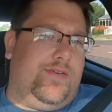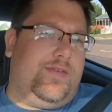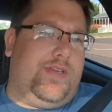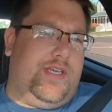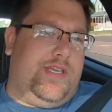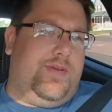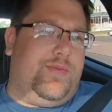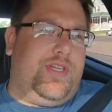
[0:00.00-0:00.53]

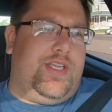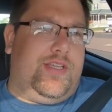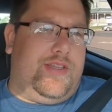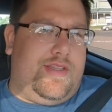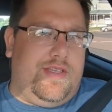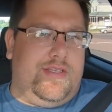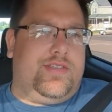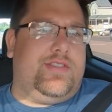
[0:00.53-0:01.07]
okay, I'm gonna
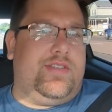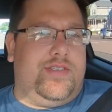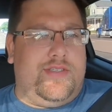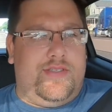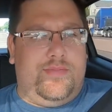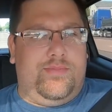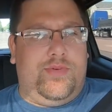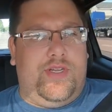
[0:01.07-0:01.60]
get
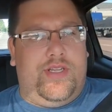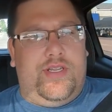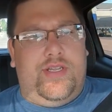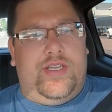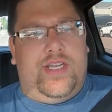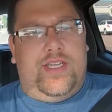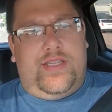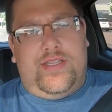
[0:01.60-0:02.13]
this, but
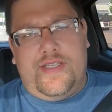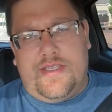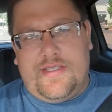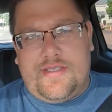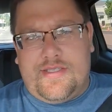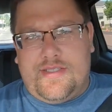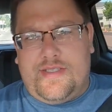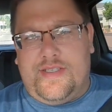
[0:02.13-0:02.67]
I got
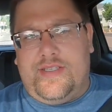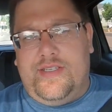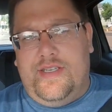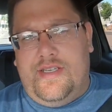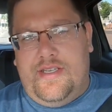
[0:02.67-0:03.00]
this,